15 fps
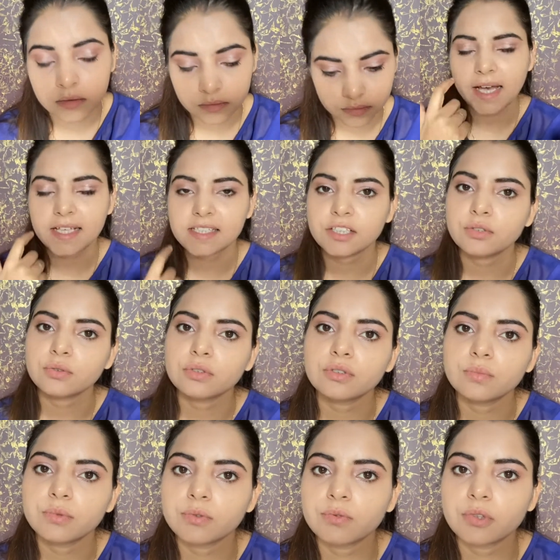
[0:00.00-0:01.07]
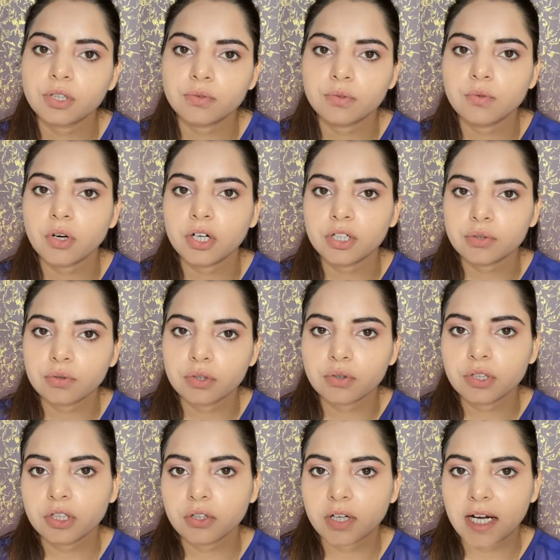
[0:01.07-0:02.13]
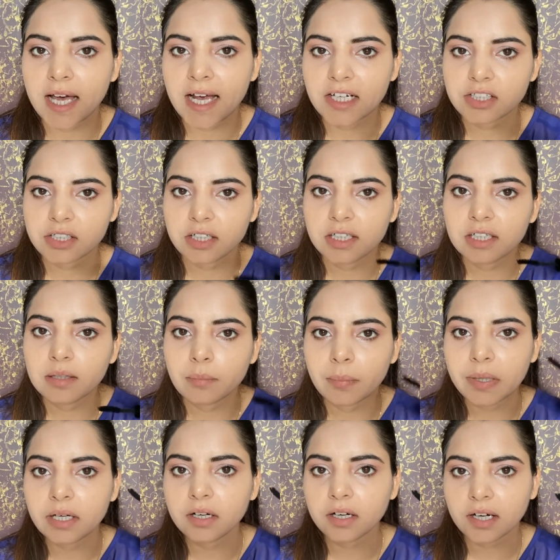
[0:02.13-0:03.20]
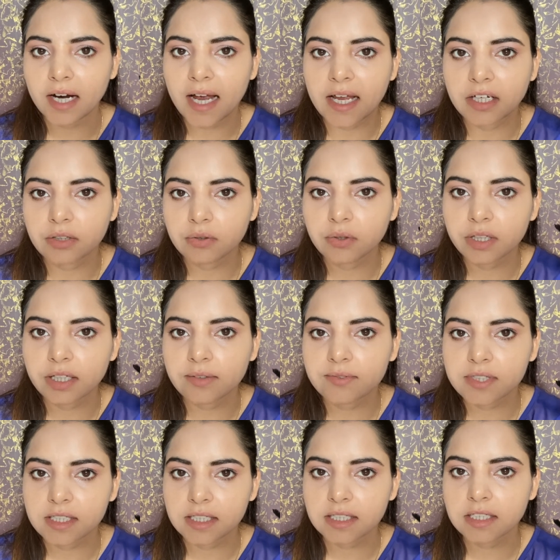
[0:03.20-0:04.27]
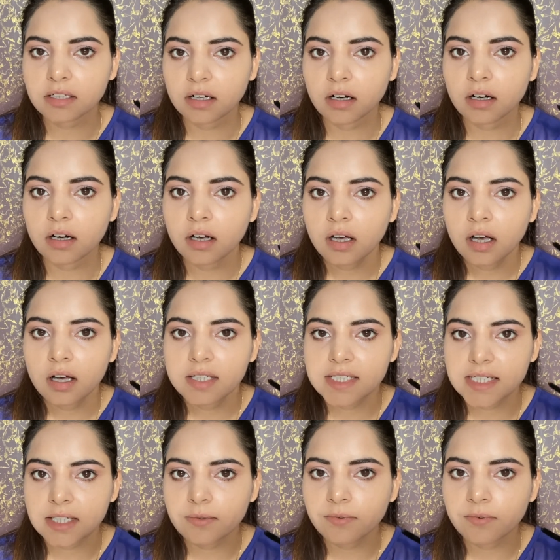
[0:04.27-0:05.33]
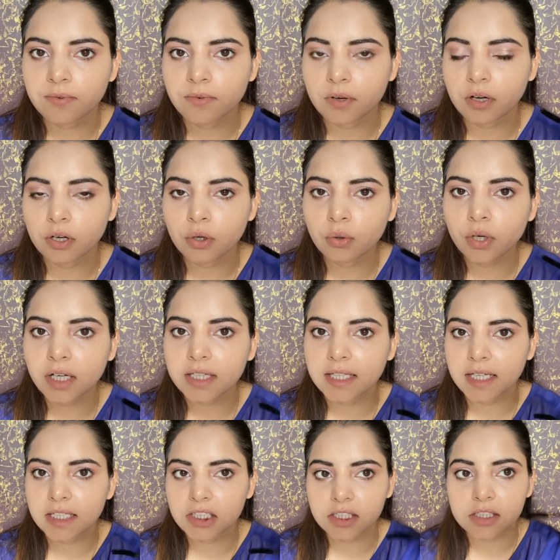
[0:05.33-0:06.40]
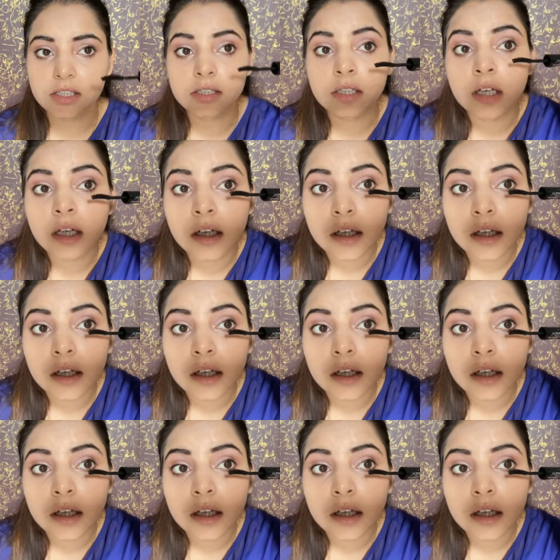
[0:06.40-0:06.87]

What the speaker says: As I told you before, if you wanted to look your lash a little bigger and gives it a stiff look, then just